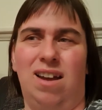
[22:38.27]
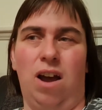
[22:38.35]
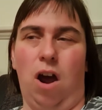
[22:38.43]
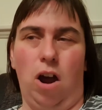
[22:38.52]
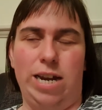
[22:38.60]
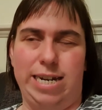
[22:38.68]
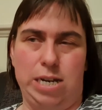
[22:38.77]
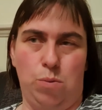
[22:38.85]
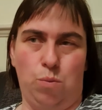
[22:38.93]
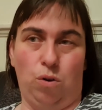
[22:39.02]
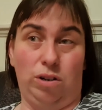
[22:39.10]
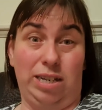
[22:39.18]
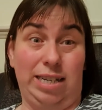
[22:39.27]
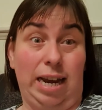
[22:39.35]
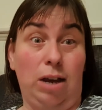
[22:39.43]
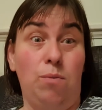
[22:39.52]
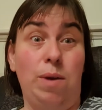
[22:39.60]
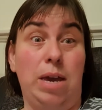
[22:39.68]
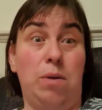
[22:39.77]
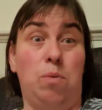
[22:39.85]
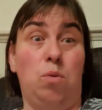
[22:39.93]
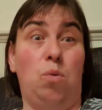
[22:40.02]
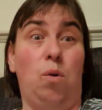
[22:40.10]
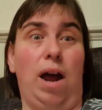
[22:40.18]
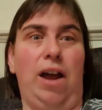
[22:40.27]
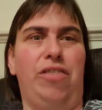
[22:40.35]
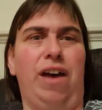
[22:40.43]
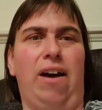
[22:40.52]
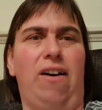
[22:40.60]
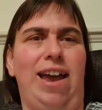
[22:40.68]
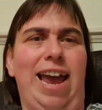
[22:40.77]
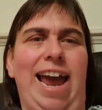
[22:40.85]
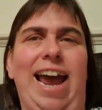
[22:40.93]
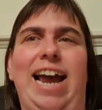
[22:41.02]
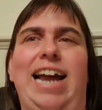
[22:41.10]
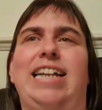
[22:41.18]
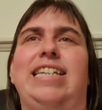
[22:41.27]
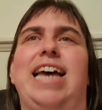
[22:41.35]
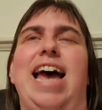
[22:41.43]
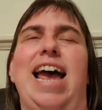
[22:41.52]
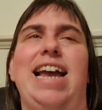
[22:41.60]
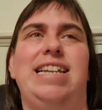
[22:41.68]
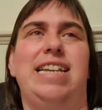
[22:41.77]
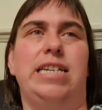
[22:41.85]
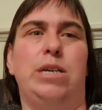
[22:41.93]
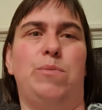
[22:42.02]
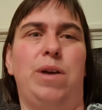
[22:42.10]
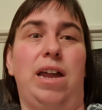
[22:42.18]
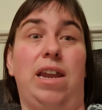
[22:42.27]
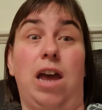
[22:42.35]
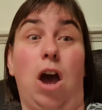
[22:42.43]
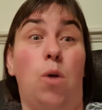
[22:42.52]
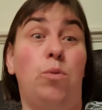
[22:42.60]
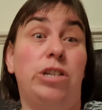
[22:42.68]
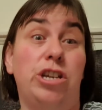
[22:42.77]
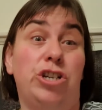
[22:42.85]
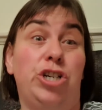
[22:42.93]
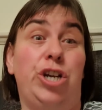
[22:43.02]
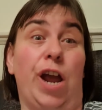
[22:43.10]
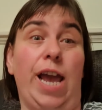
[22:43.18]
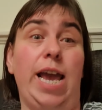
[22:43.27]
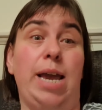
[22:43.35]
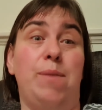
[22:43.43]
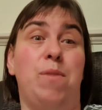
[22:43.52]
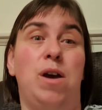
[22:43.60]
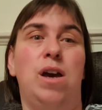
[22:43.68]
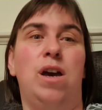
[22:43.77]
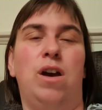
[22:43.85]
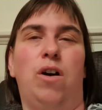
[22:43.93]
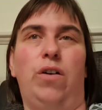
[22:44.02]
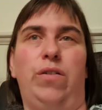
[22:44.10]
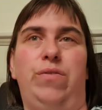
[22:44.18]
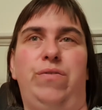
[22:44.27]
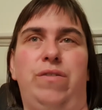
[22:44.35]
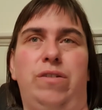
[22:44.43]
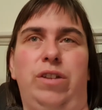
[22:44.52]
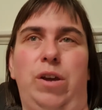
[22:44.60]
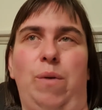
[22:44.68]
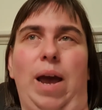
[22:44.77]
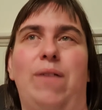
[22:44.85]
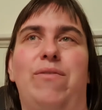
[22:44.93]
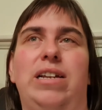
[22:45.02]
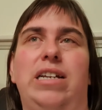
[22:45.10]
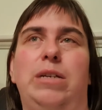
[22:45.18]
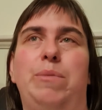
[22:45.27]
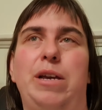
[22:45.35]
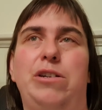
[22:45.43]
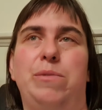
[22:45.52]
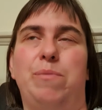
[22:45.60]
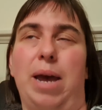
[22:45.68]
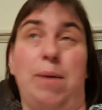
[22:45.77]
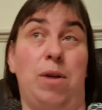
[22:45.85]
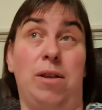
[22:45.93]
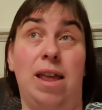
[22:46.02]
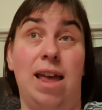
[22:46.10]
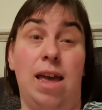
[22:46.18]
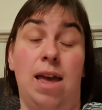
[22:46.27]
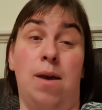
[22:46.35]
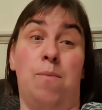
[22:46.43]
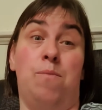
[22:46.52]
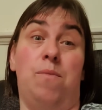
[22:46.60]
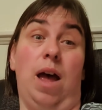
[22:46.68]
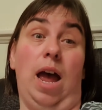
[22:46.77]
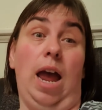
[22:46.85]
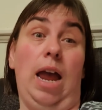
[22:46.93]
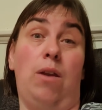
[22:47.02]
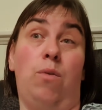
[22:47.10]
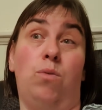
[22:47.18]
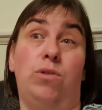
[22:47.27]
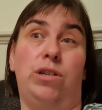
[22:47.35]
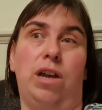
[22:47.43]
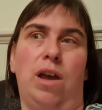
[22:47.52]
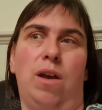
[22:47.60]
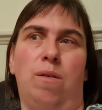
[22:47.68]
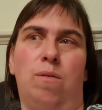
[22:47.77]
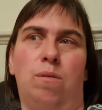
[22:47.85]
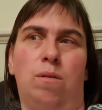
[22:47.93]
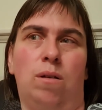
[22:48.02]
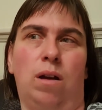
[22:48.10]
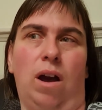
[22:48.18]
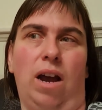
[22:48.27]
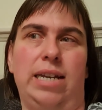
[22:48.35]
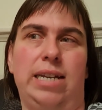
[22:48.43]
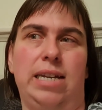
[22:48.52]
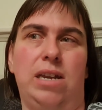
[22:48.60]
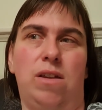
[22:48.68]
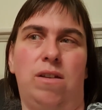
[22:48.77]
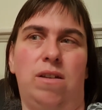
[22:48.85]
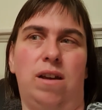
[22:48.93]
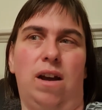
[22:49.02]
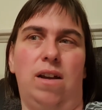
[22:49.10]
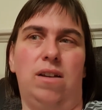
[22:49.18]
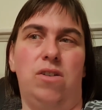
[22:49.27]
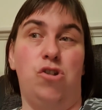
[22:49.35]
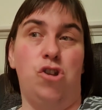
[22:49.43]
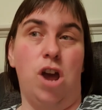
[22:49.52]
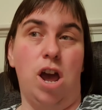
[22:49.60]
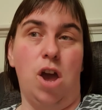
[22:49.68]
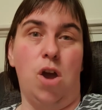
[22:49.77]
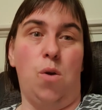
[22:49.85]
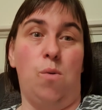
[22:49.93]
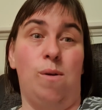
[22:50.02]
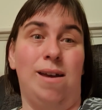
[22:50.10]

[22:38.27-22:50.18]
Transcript: I didn't want to tell people that I had a disability. I was ashamed of having a speech impairment, and also I didn't know